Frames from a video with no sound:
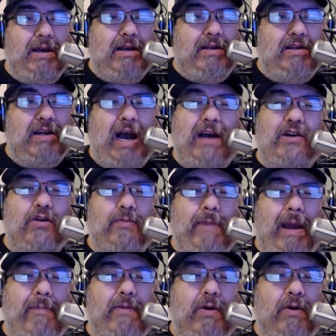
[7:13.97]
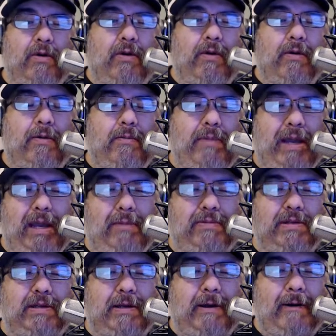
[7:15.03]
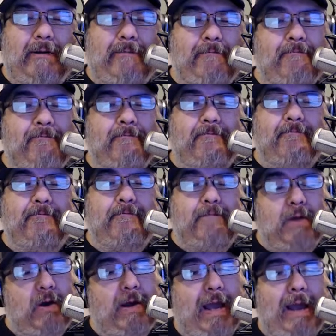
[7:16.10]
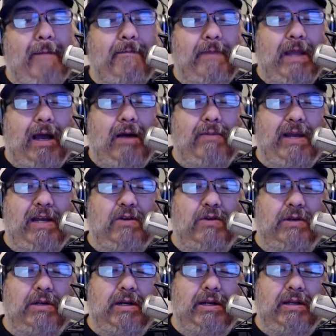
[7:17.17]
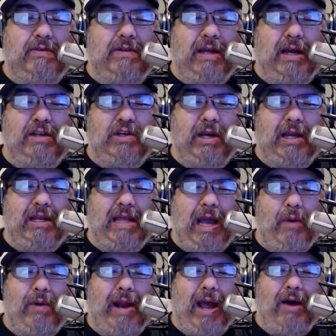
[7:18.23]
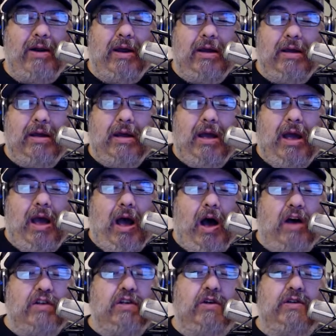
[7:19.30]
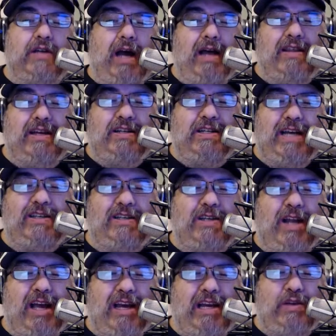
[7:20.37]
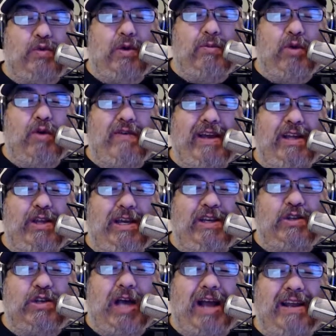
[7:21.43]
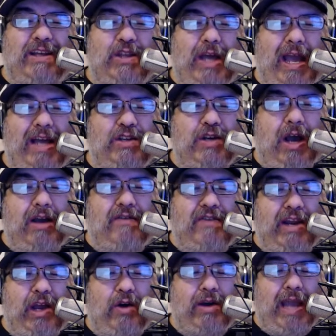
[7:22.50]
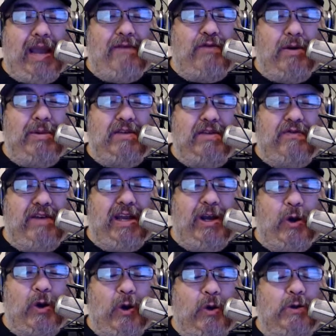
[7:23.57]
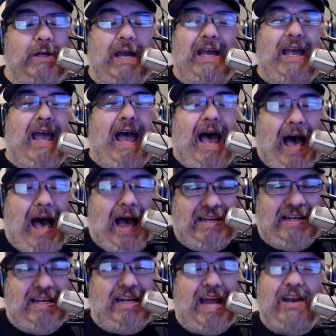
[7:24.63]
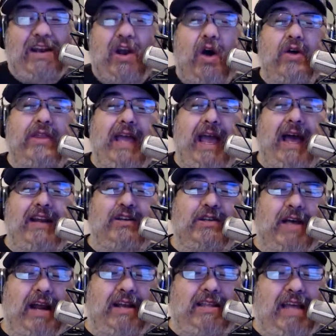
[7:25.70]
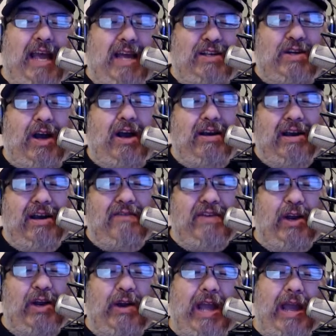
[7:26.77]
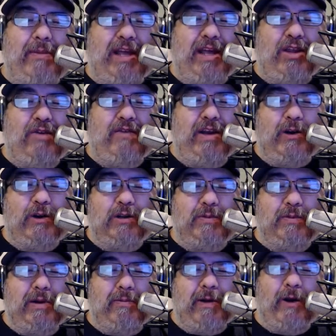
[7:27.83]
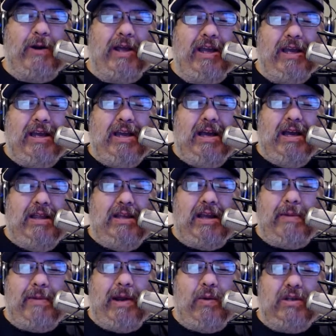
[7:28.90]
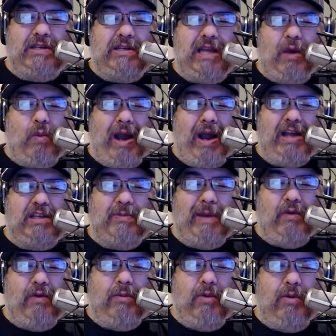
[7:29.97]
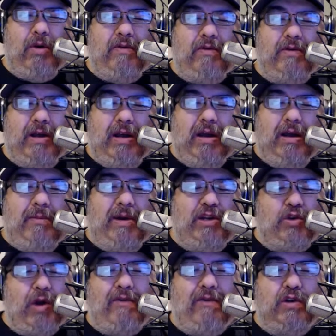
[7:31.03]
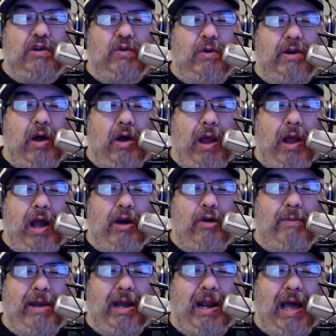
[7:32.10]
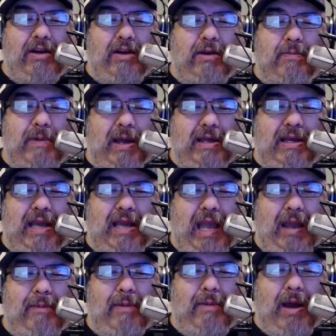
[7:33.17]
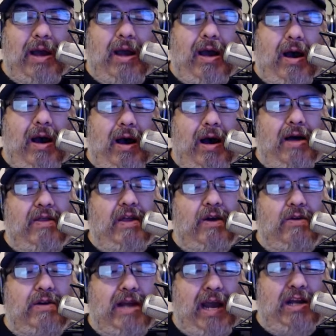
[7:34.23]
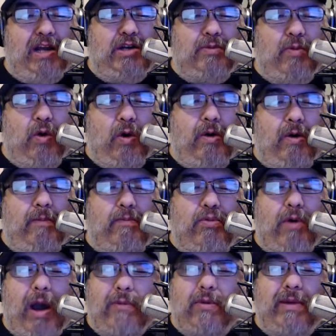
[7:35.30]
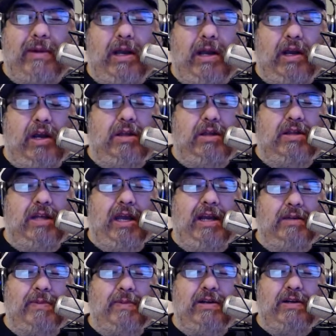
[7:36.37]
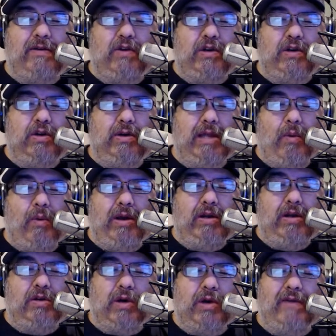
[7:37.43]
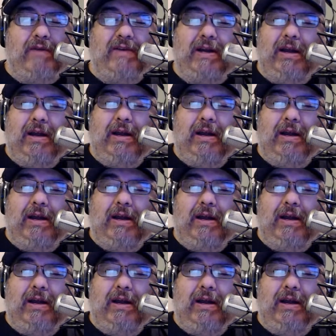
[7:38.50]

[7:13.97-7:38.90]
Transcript: Dr Pepper peeps. Hmm. Okay. I'll be interested in uh, checking that one out. Also, saw that Tesla is removing the Sonic the Hedgehog video game from its vehicles. I did not know they had a Sonic the Hedgehog uh, video game in their vehicles, but apparently the company won't say why it's being removed, but drivers will no longer be allowed to play the game on their dashboard. Probably a good thing, especially if you're doing that while you're driving.